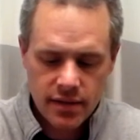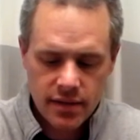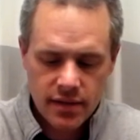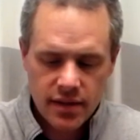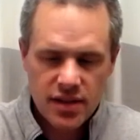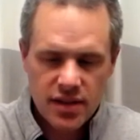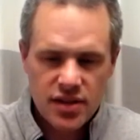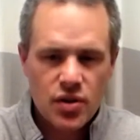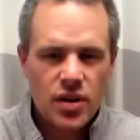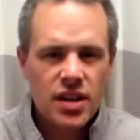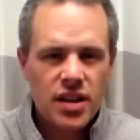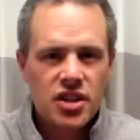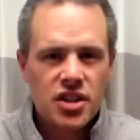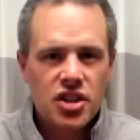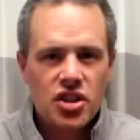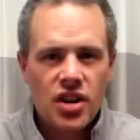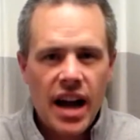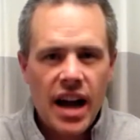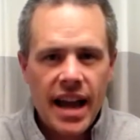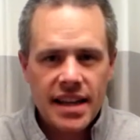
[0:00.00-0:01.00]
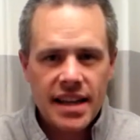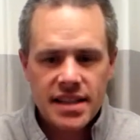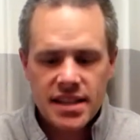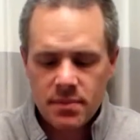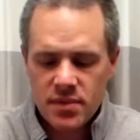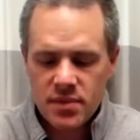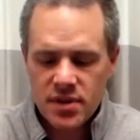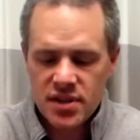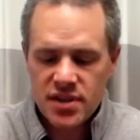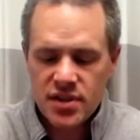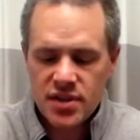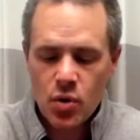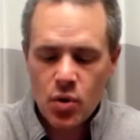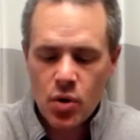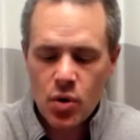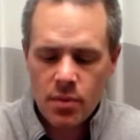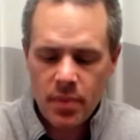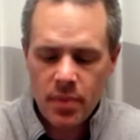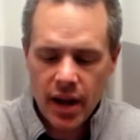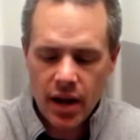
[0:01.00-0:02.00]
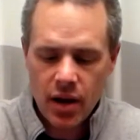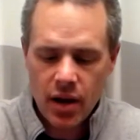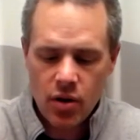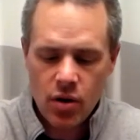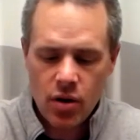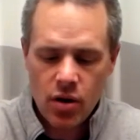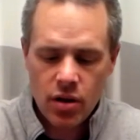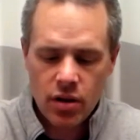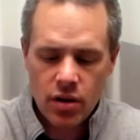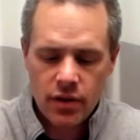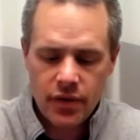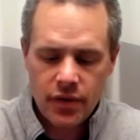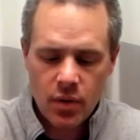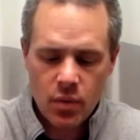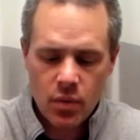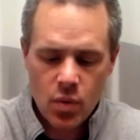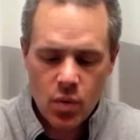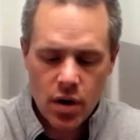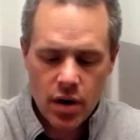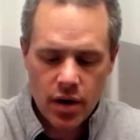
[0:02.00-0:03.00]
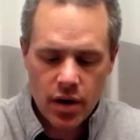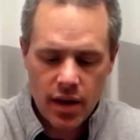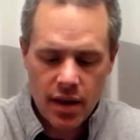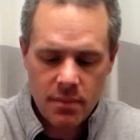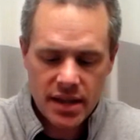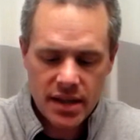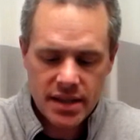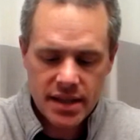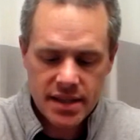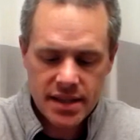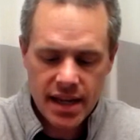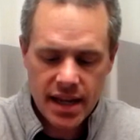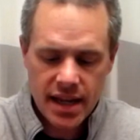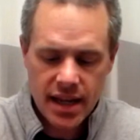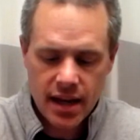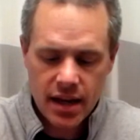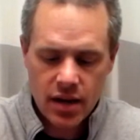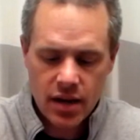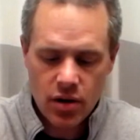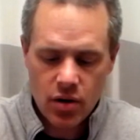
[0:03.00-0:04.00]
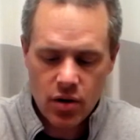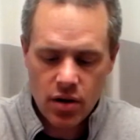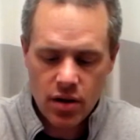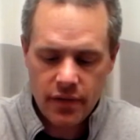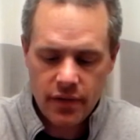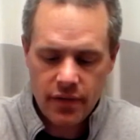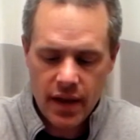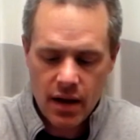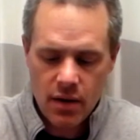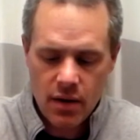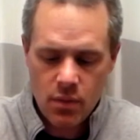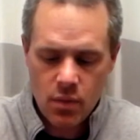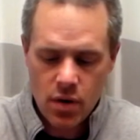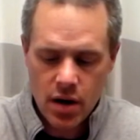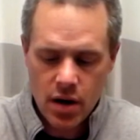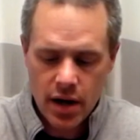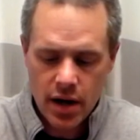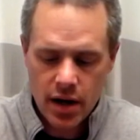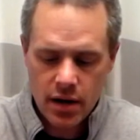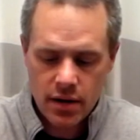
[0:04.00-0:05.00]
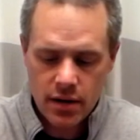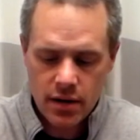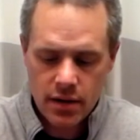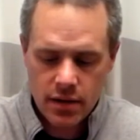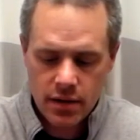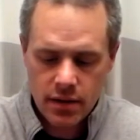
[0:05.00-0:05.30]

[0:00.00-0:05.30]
The soil is dry. It's absorbing all of the water. That means it's taking in all of that water.